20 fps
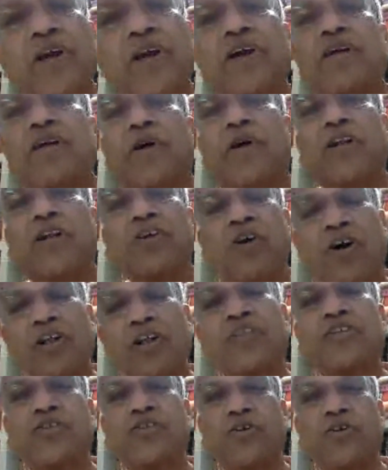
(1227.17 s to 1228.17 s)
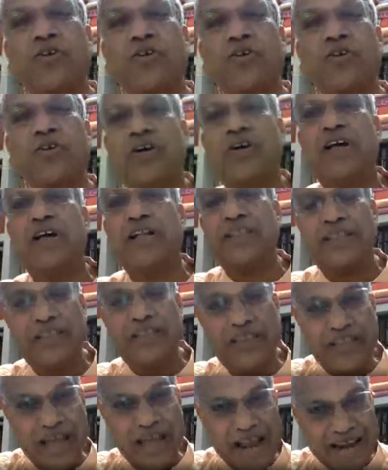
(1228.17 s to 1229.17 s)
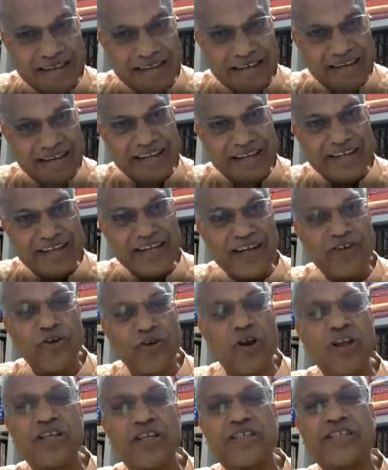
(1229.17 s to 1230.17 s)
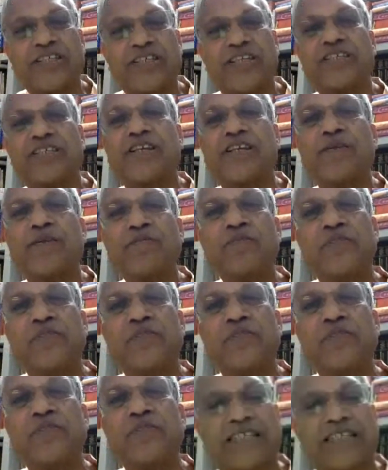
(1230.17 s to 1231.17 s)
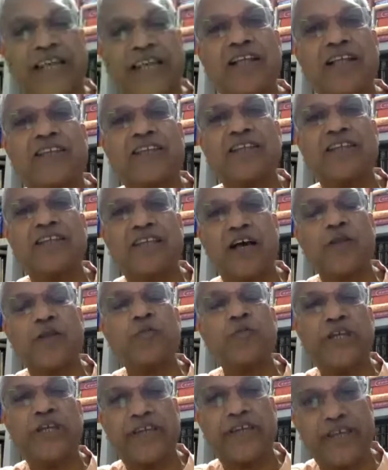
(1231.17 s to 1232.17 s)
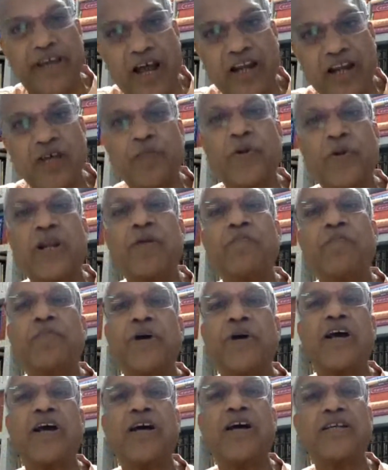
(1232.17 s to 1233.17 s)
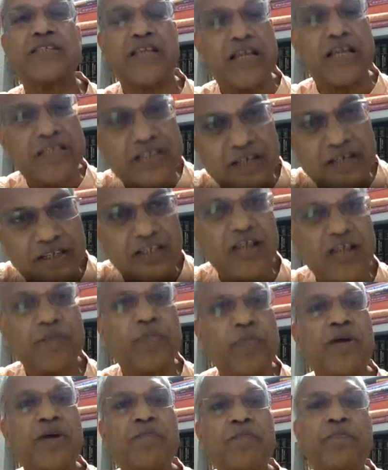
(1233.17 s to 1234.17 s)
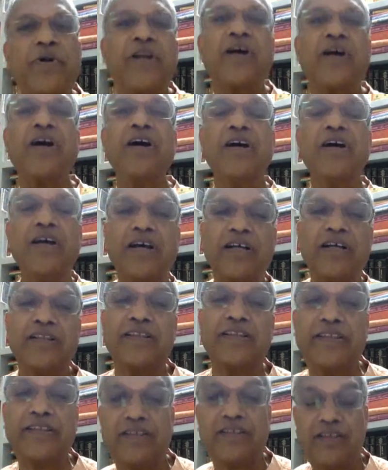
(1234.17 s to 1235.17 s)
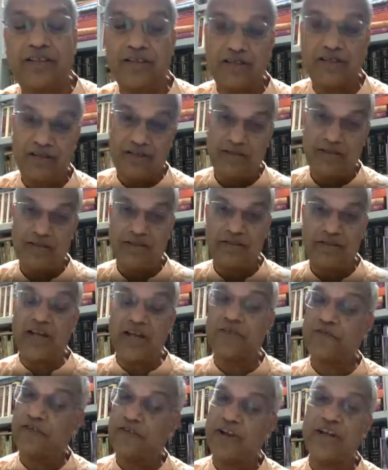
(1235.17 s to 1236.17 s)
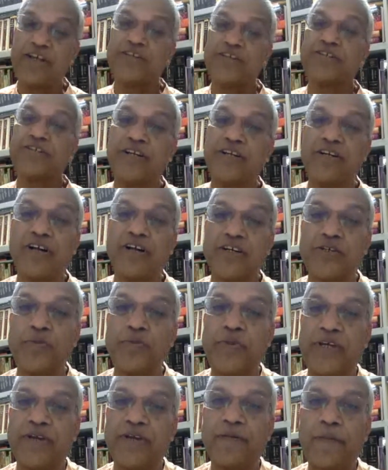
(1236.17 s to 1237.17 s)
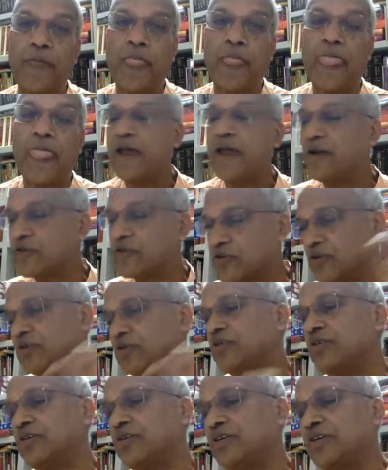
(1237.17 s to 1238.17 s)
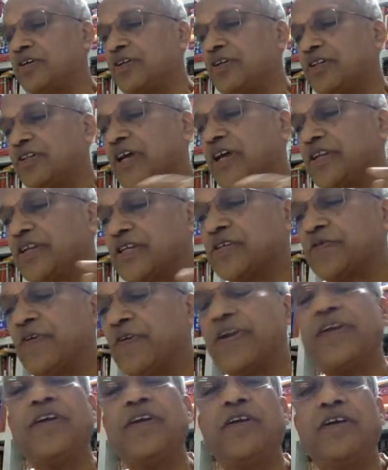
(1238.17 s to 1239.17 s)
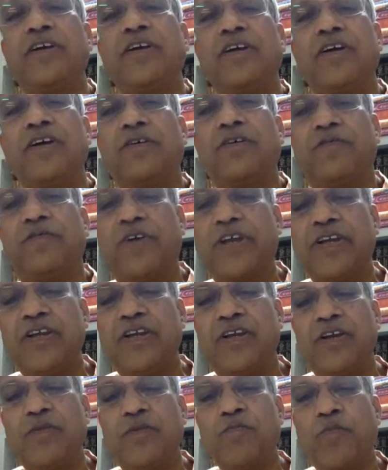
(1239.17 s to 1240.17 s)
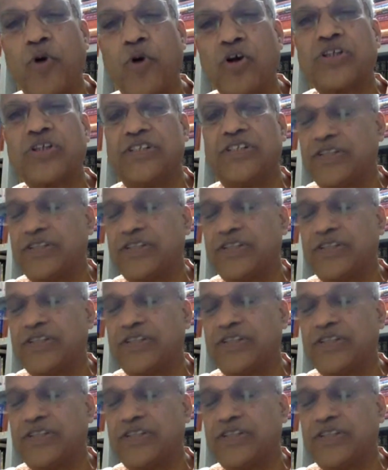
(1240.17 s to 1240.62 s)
but also that Indian knowledge system, that Sanatan Dharmi Jnana Parampara, Sankritik Parampara, that flourished in Kashmir. So that is very, very important.